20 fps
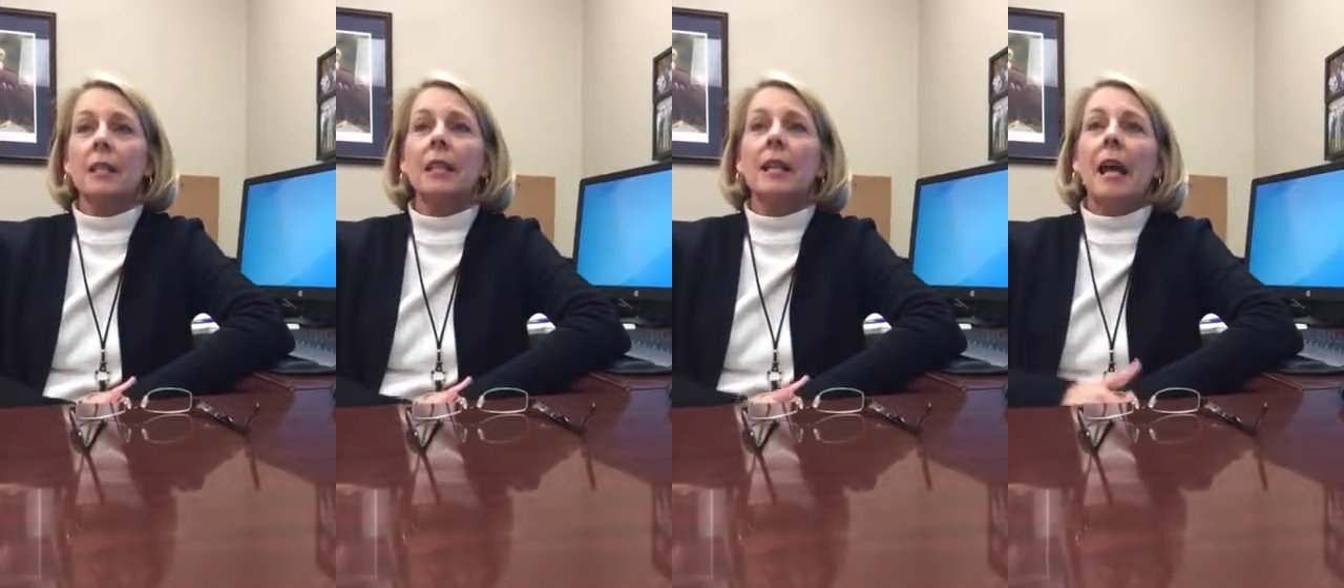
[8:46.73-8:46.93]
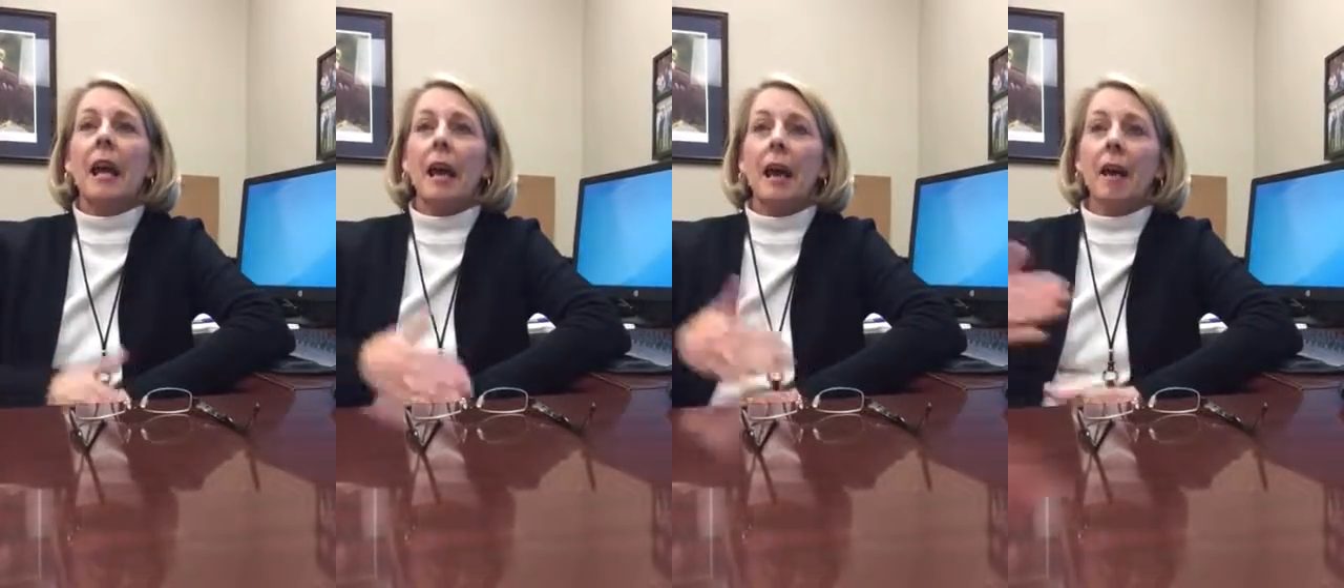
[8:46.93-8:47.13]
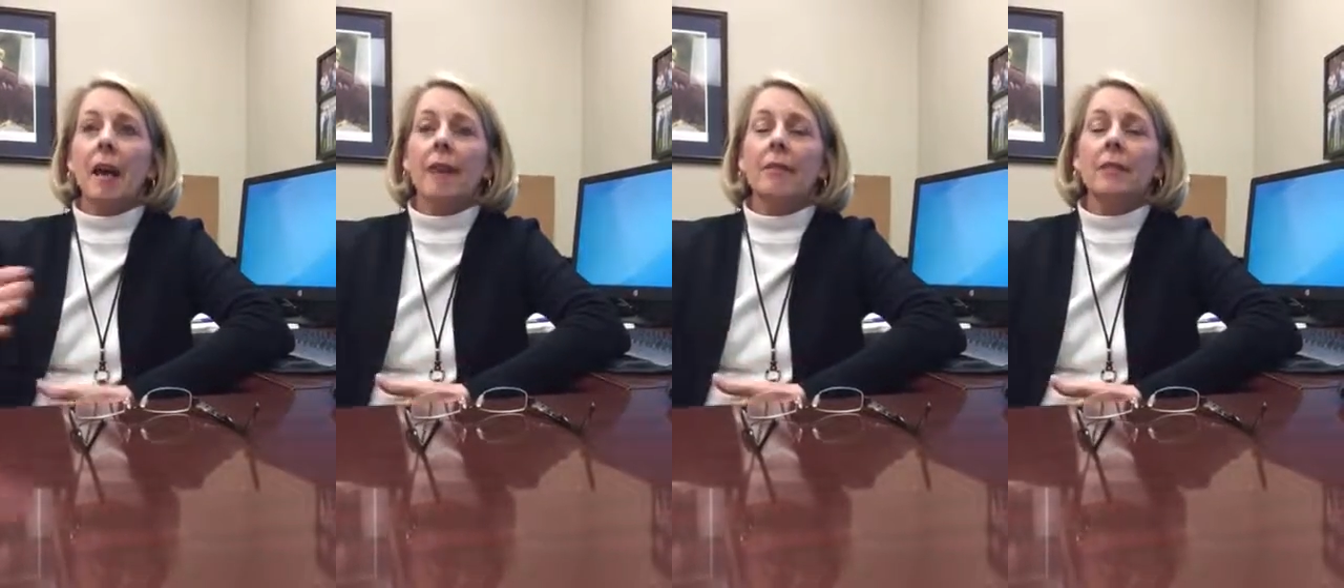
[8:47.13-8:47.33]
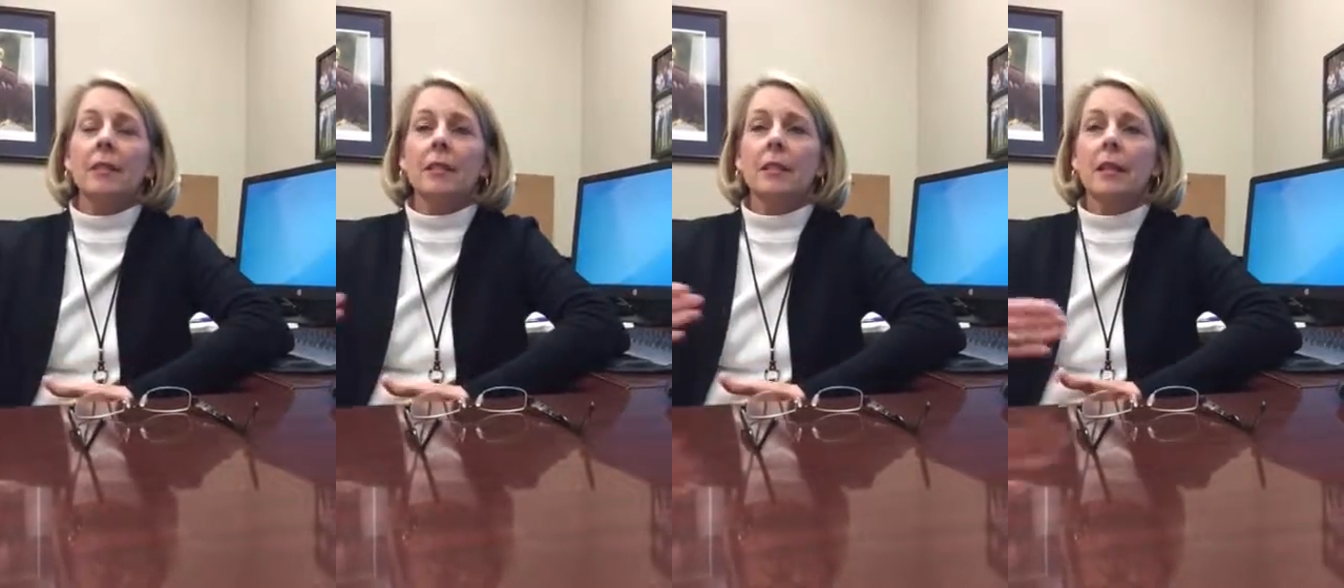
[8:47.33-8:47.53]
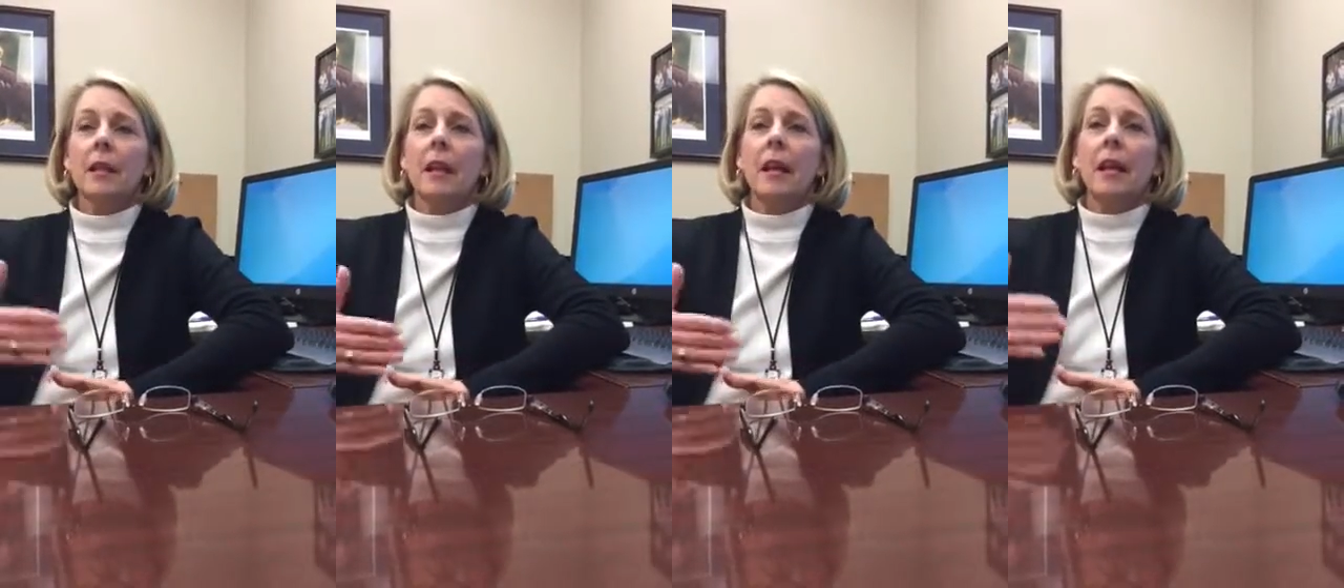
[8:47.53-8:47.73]
then have
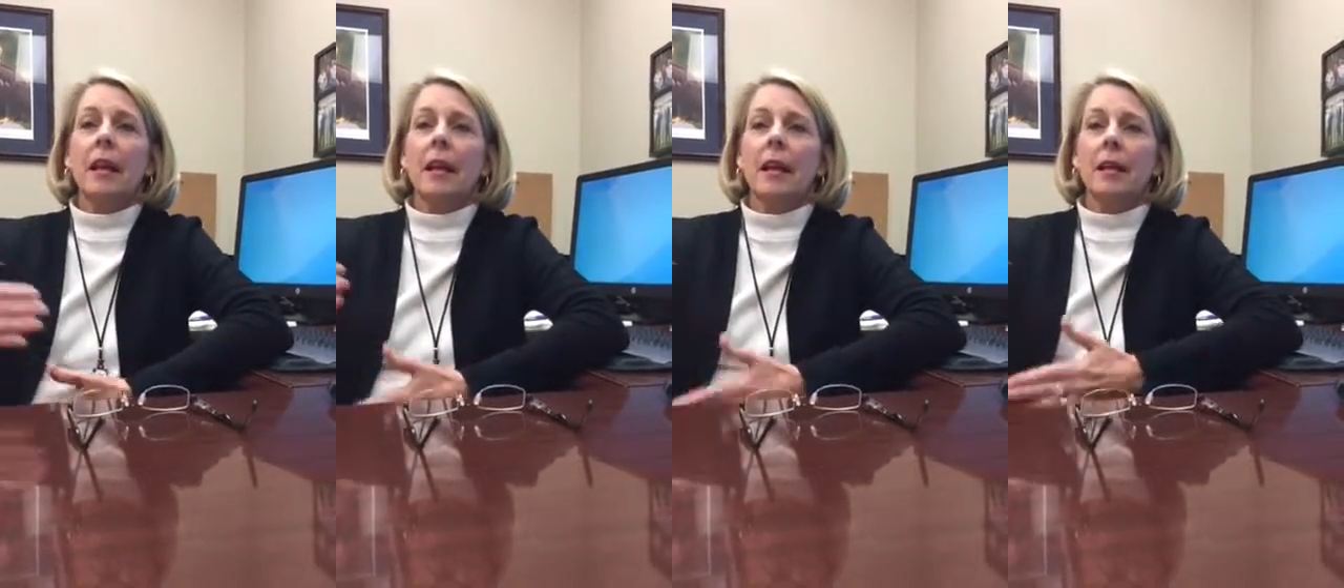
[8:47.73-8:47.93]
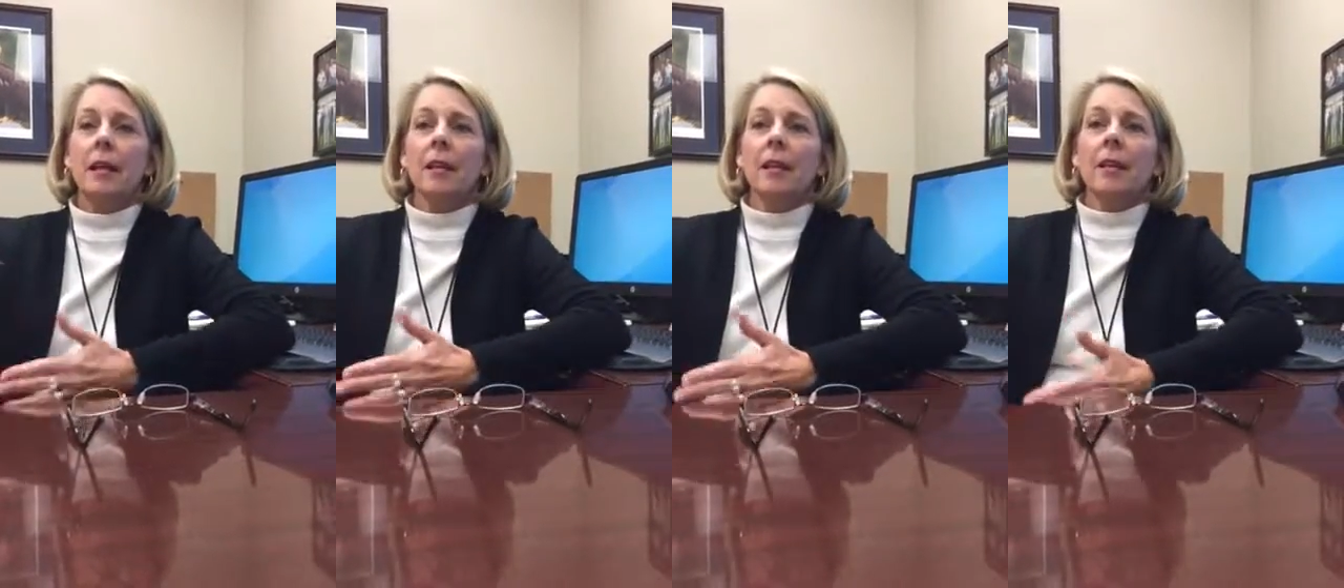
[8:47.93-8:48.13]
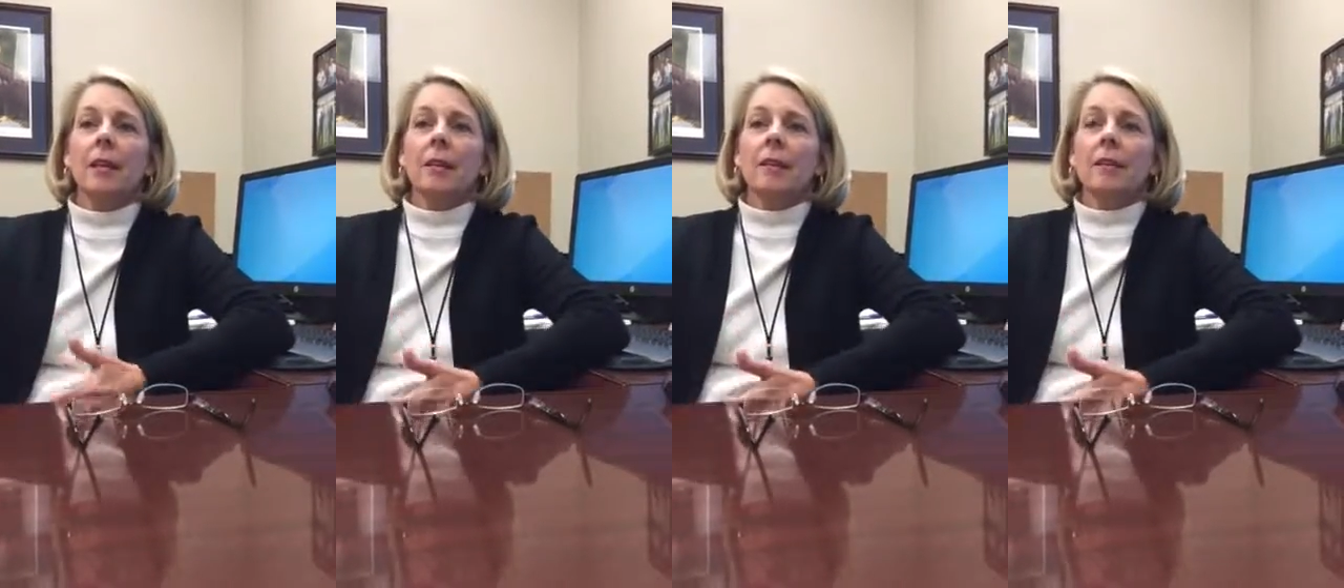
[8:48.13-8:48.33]
a